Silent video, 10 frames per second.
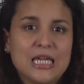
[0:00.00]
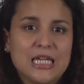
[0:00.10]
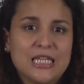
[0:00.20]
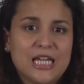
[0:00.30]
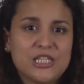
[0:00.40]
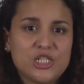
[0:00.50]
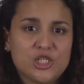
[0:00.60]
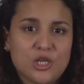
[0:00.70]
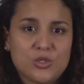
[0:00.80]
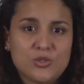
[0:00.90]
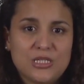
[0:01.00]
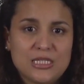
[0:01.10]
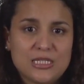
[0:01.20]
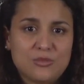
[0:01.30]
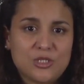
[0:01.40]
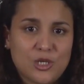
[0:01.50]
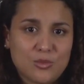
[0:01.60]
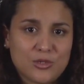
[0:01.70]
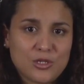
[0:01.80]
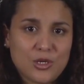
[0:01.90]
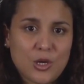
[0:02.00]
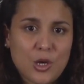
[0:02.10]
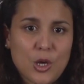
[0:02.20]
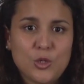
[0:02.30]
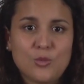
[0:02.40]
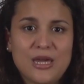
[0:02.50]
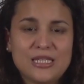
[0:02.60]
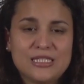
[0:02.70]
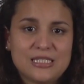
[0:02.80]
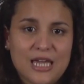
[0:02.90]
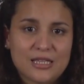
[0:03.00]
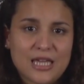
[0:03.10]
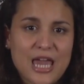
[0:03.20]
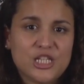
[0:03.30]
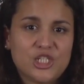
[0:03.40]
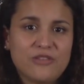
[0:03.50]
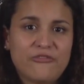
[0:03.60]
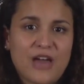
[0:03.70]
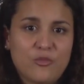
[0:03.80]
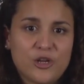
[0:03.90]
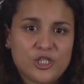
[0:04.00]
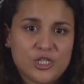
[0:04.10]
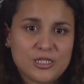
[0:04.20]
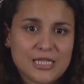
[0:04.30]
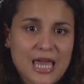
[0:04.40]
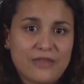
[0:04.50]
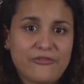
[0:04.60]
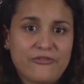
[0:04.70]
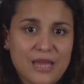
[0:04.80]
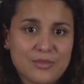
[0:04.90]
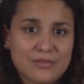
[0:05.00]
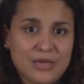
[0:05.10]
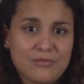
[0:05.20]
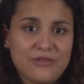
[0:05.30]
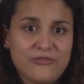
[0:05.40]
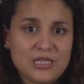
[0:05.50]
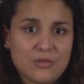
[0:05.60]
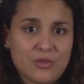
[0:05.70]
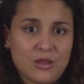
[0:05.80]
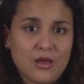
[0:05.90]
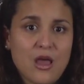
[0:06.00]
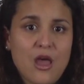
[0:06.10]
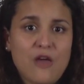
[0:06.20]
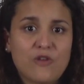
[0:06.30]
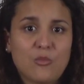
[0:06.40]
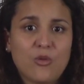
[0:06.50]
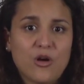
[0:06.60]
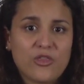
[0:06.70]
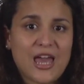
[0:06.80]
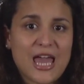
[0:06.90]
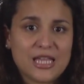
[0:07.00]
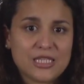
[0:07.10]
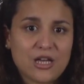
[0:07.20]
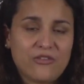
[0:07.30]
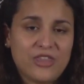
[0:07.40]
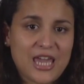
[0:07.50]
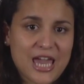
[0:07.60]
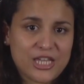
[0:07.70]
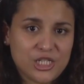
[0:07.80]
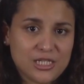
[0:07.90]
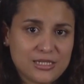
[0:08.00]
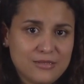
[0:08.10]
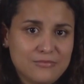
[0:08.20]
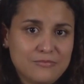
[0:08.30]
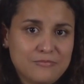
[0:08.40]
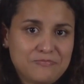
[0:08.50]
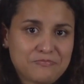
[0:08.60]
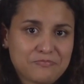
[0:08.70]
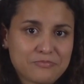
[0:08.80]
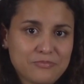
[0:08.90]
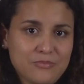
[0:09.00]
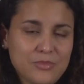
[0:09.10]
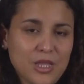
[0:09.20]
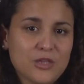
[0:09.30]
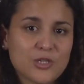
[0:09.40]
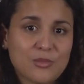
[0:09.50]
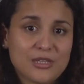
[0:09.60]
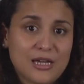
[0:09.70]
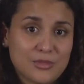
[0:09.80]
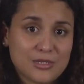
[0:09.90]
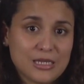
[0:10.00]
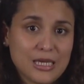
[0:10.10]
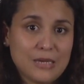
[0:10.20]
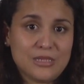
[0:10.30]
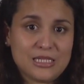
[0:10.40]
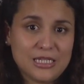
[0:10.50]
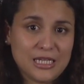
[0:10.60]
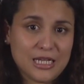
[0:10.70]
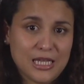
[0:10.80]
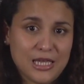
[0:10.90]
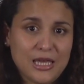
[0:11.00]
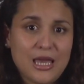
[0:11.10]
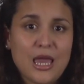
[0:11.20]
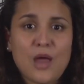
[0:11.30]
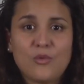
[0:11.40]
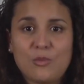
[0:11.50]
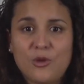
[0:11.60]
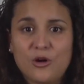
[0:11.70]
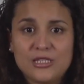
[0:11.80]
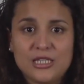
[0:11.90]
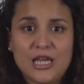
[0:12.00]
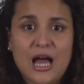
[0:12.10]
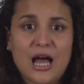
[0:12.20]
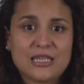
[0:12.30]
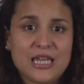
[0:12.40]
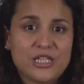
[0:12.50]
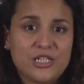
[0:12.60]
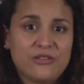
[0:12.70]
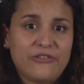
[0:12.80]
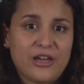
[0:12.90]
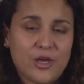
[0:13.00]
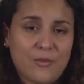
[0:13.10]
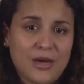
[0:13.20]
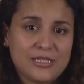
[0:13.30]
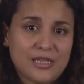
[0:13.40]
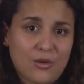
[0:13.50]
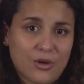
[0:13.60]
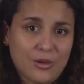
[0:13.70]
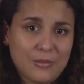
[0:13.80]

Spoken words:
In addition to these symptoms, you may detect engine vibrations and flames may be visible from both ends of the engines, sometimes misleadingly reported as engine fire by tower.